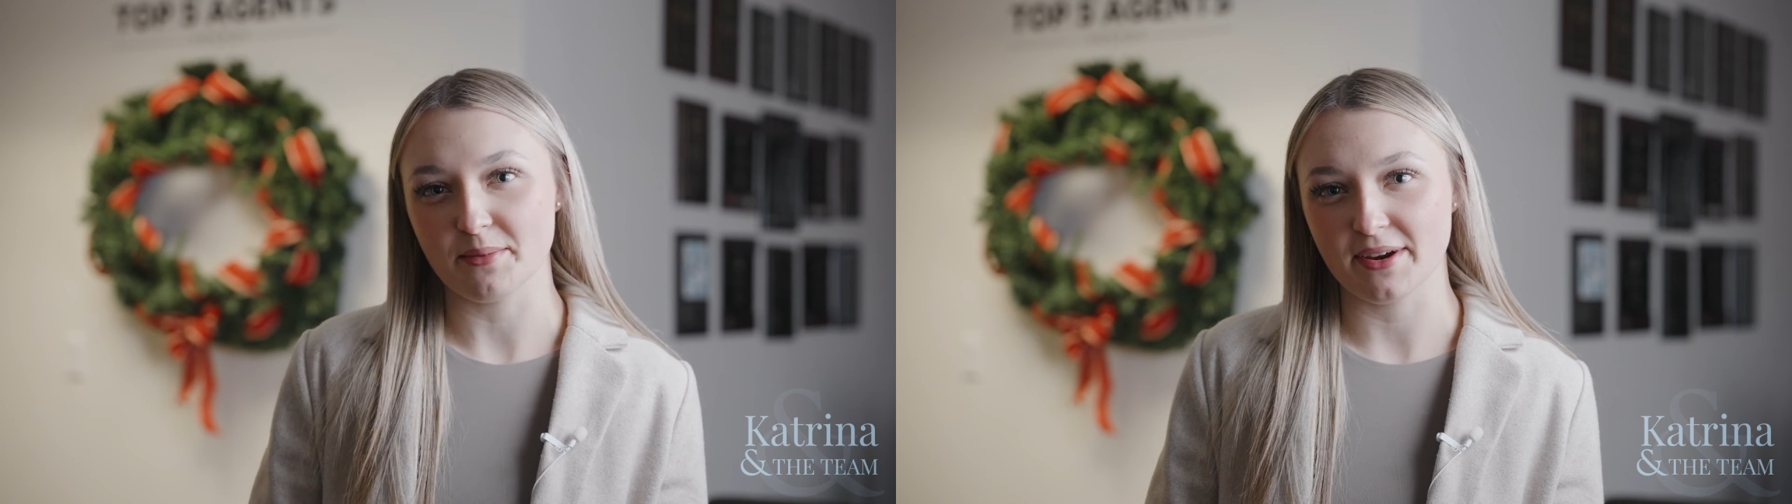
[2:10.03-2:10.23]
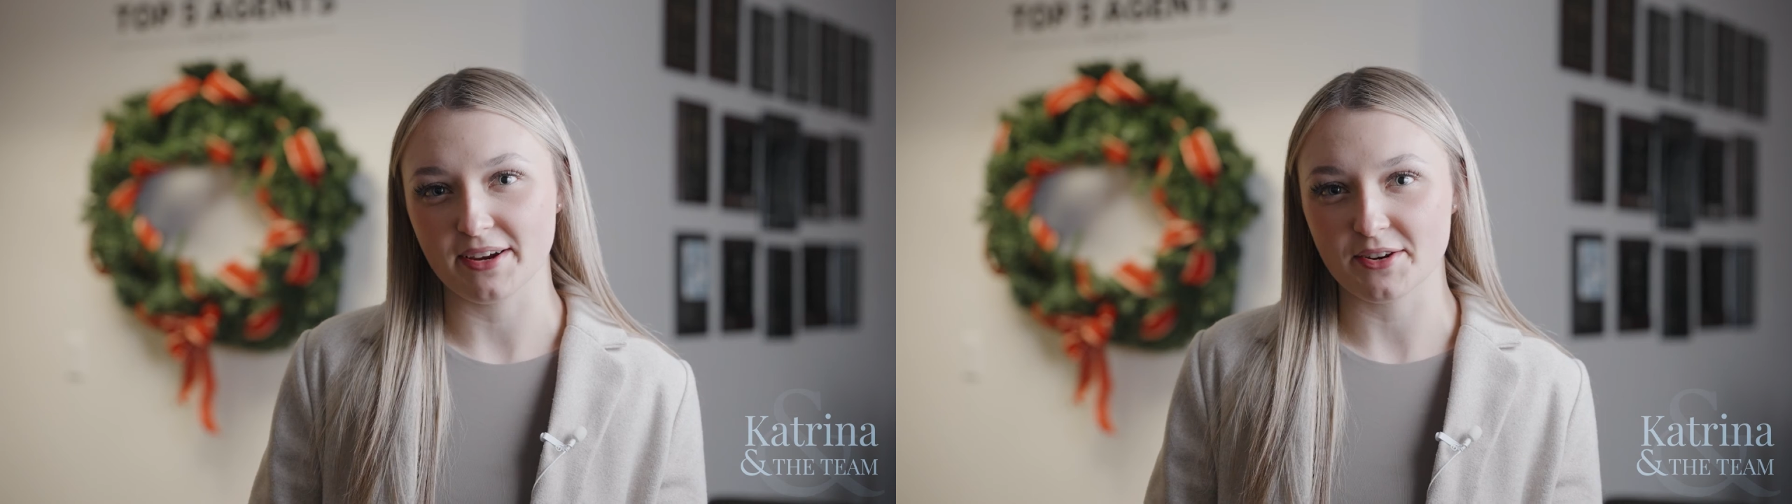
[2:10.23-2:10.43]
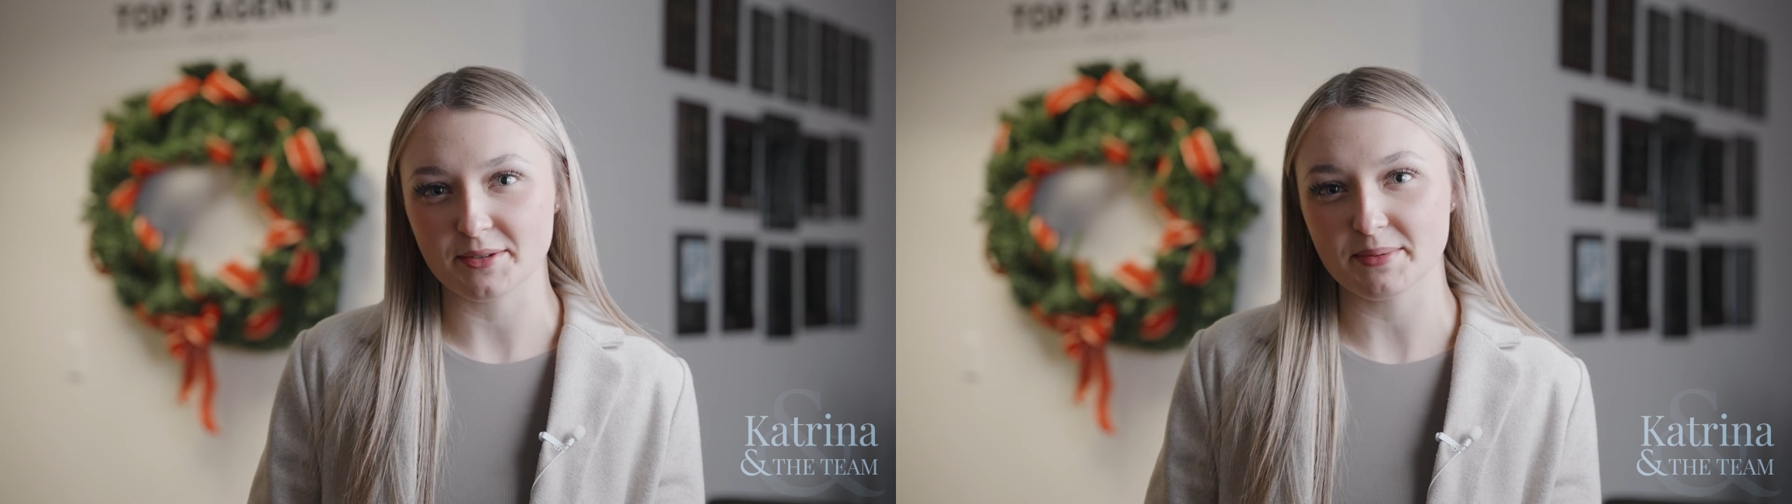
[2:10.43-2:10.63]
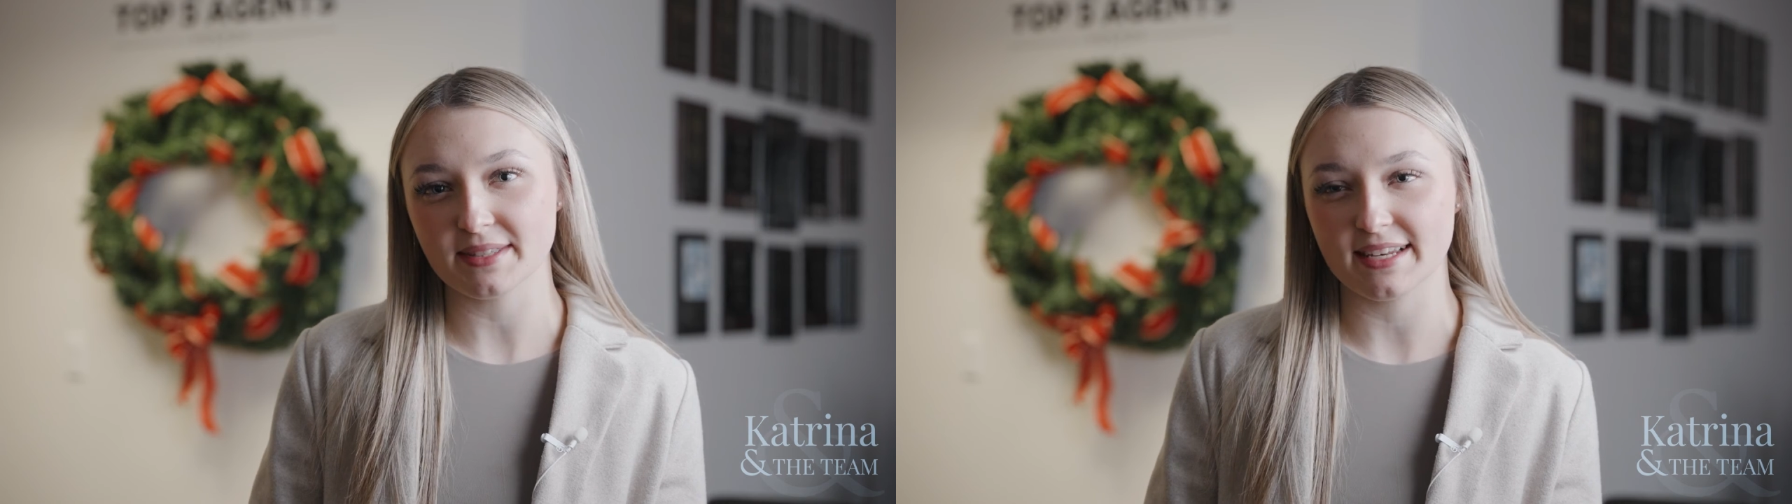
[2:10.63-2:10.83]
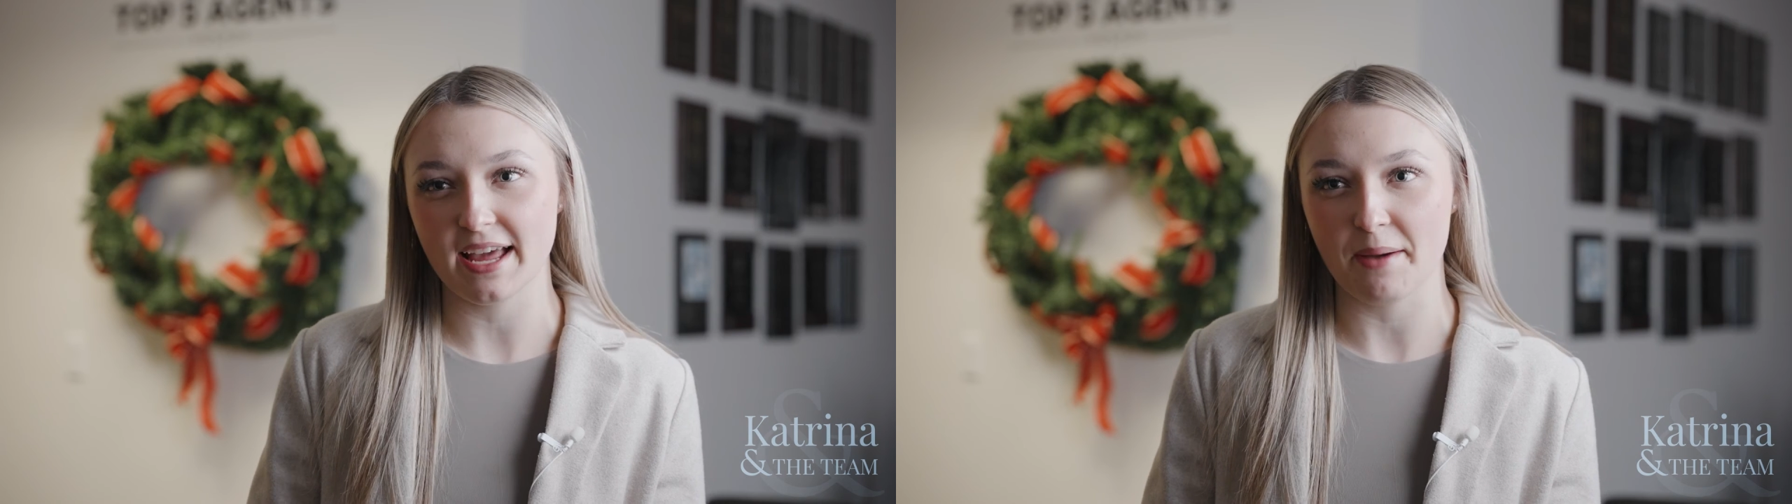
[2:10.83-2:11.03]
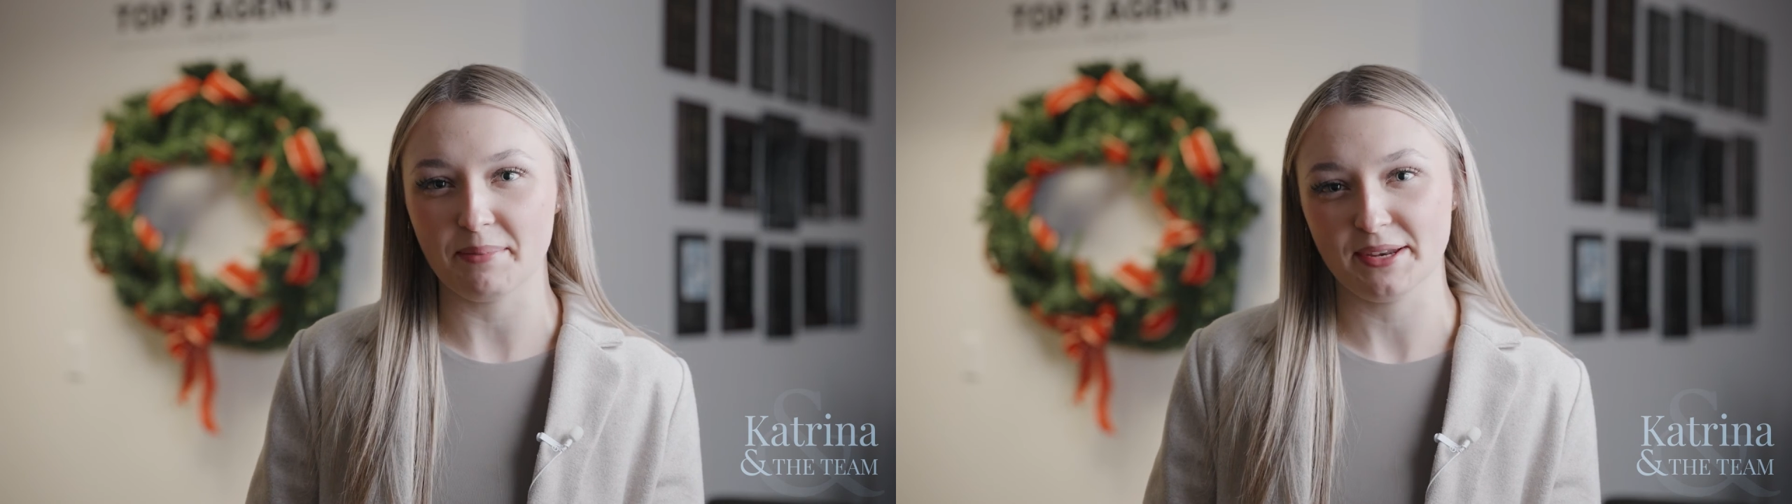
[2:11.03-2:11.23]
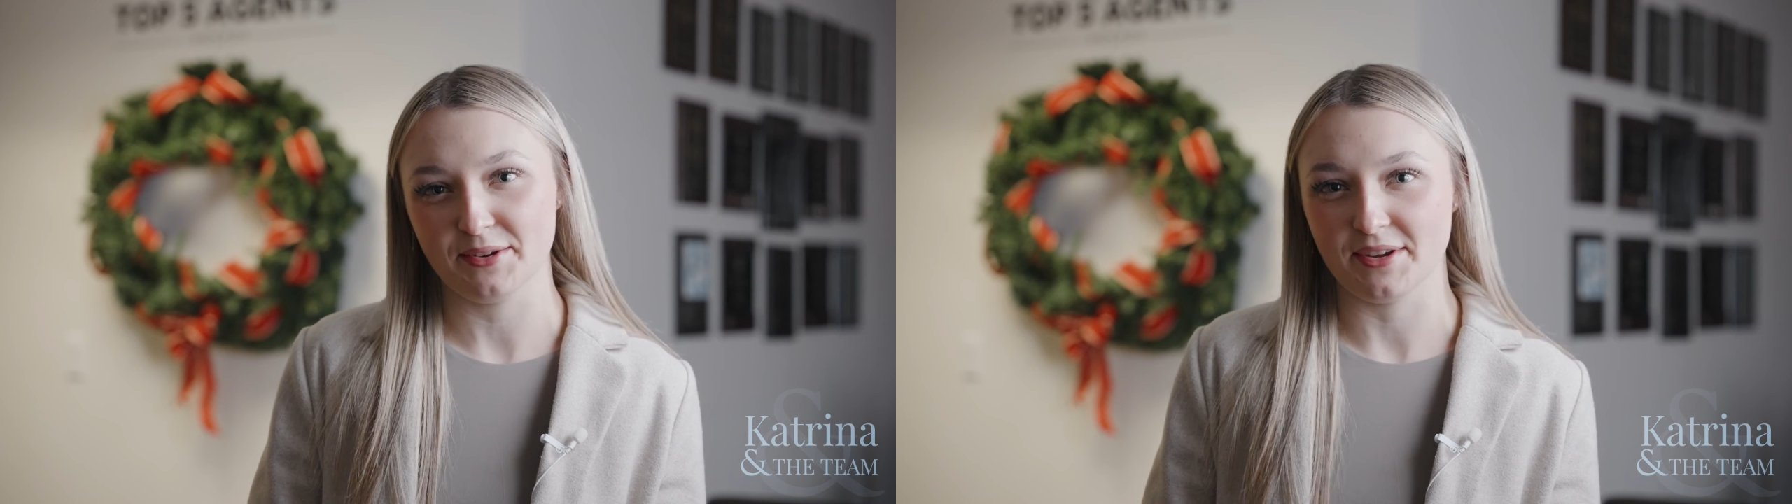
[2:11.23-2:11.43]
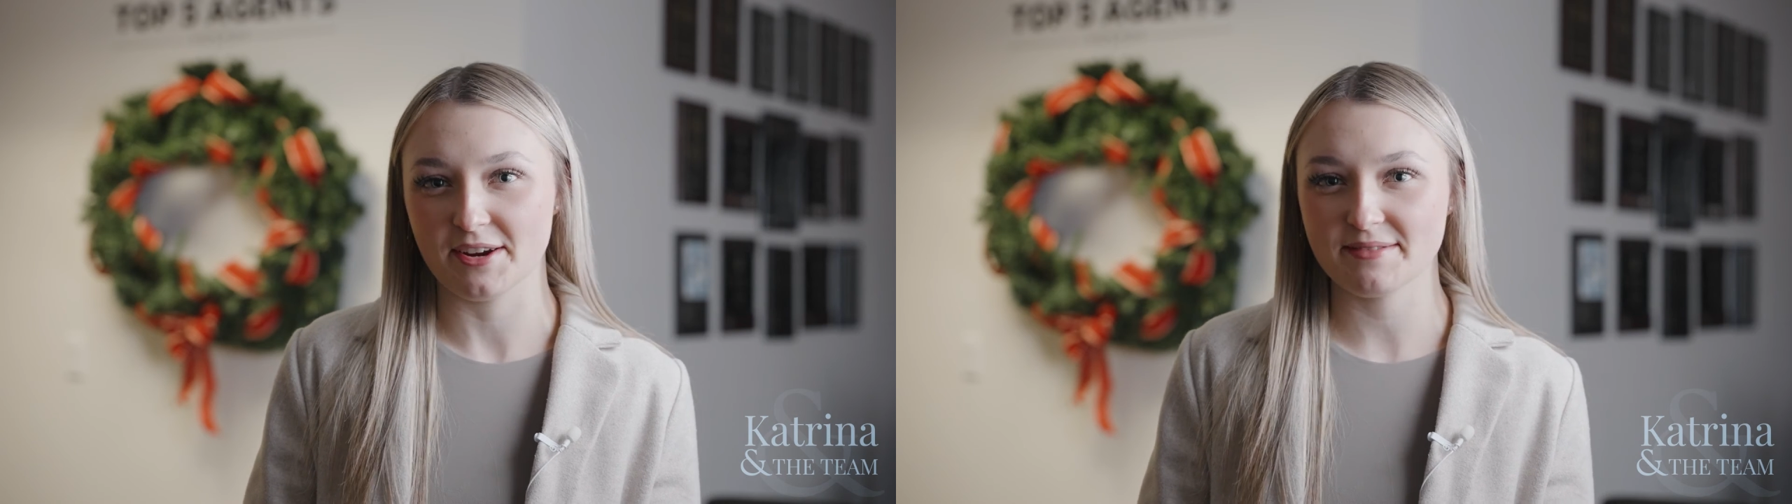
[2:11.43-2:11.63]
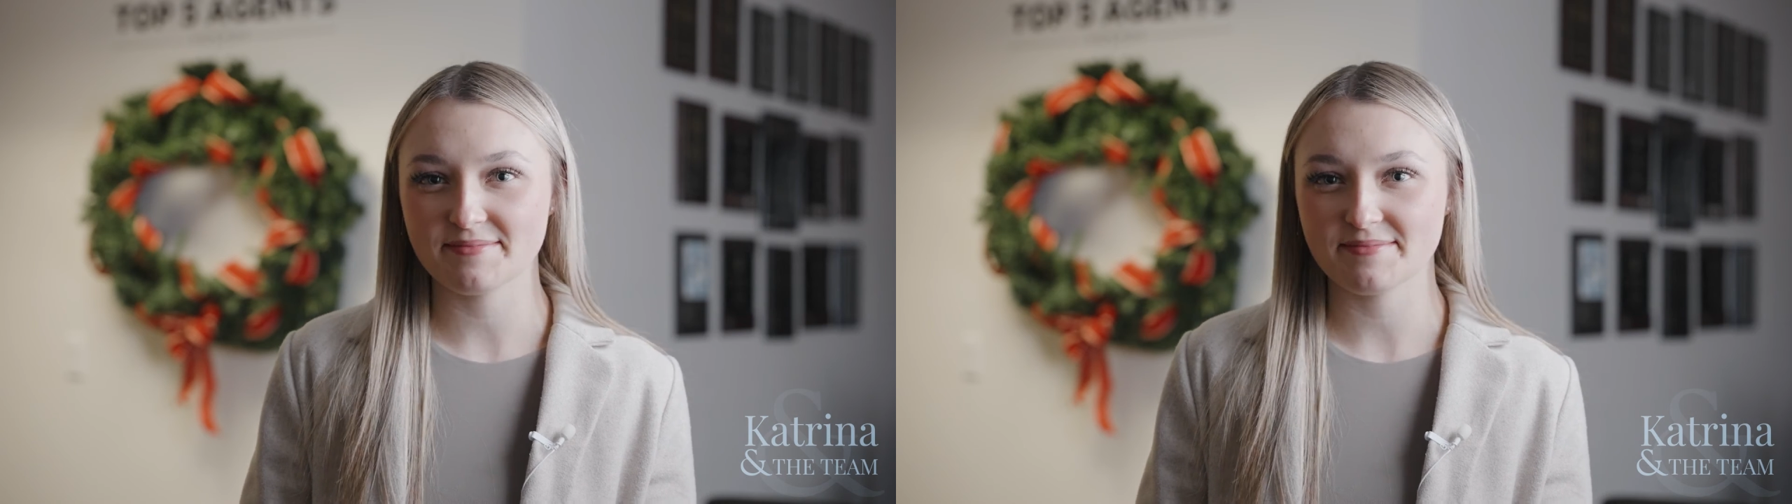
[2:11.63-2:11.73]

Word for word: a Merry Christmas and a Happy New Year.